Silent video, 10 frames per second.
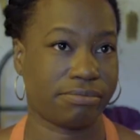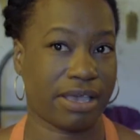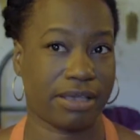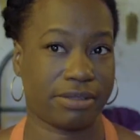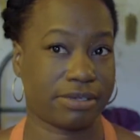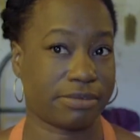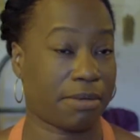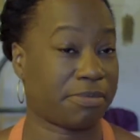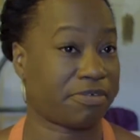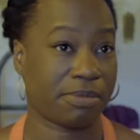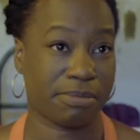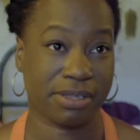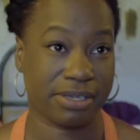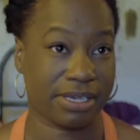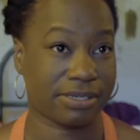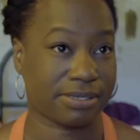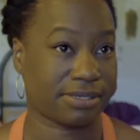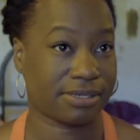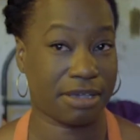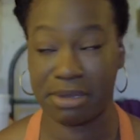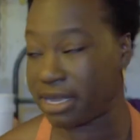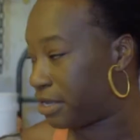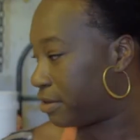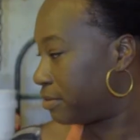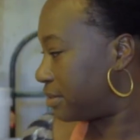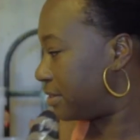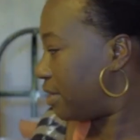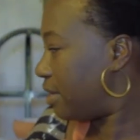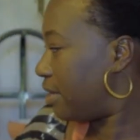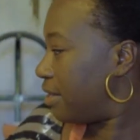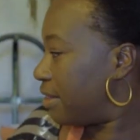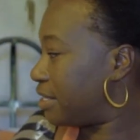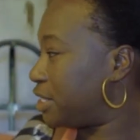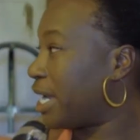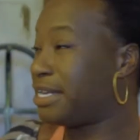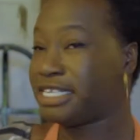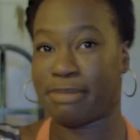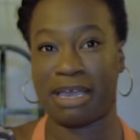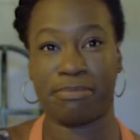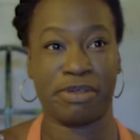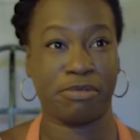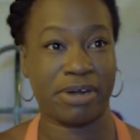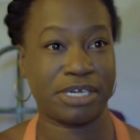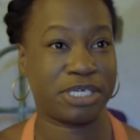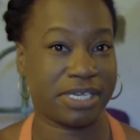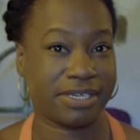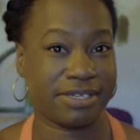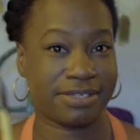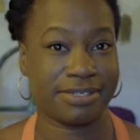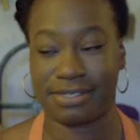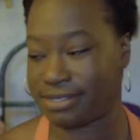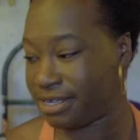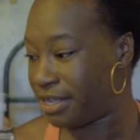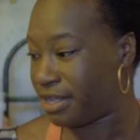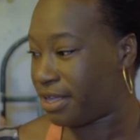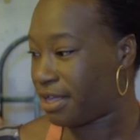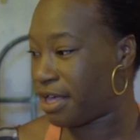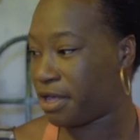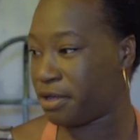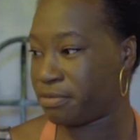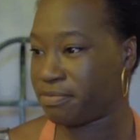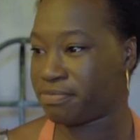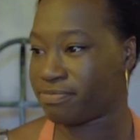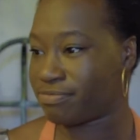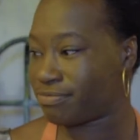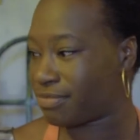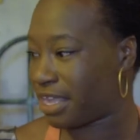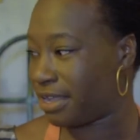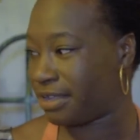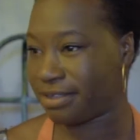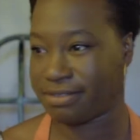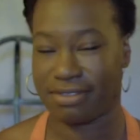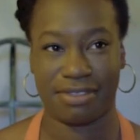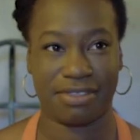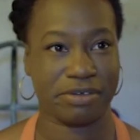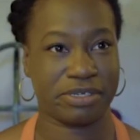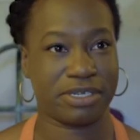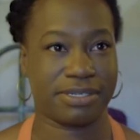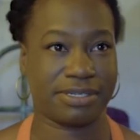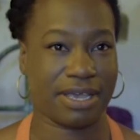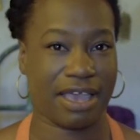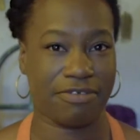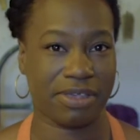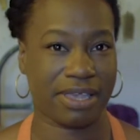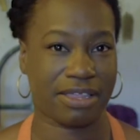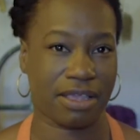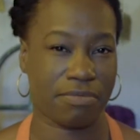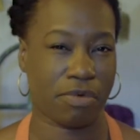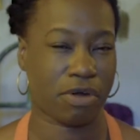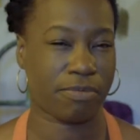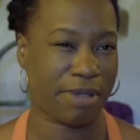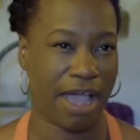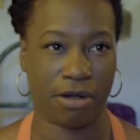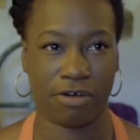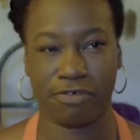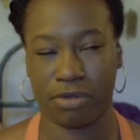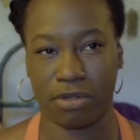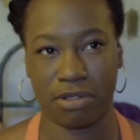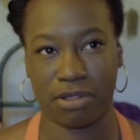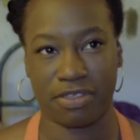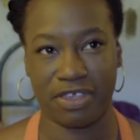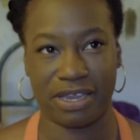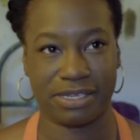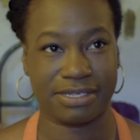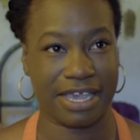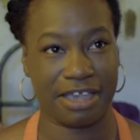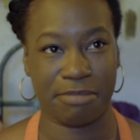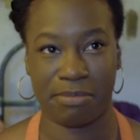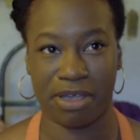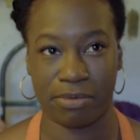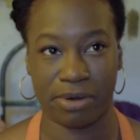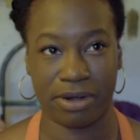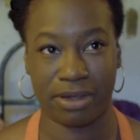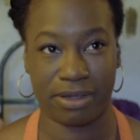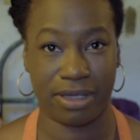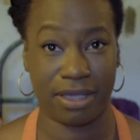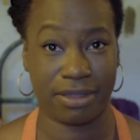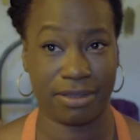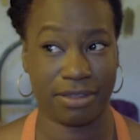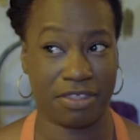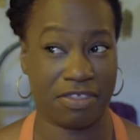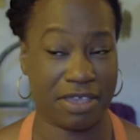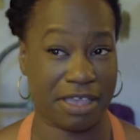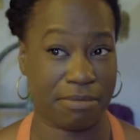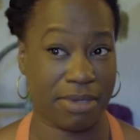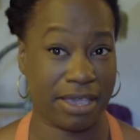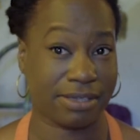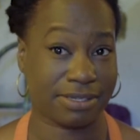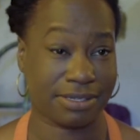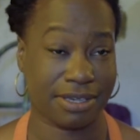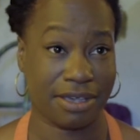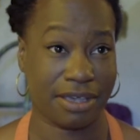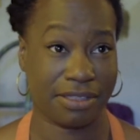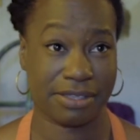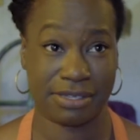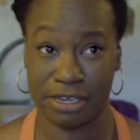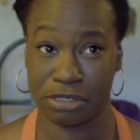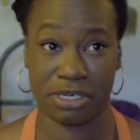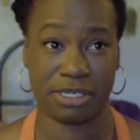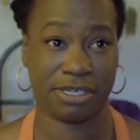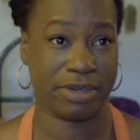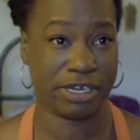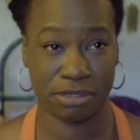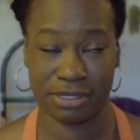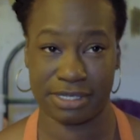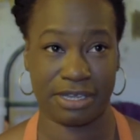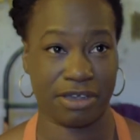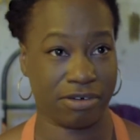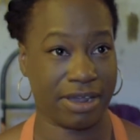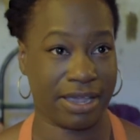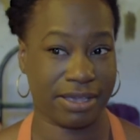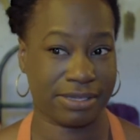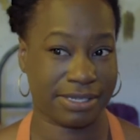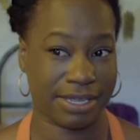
that comes from the Middle East. I mean, I use like Chinese bamboo brushes. Like, there's just, I feel like a more powerful thing to say about my work, and the thing that makes this country so interesting and great is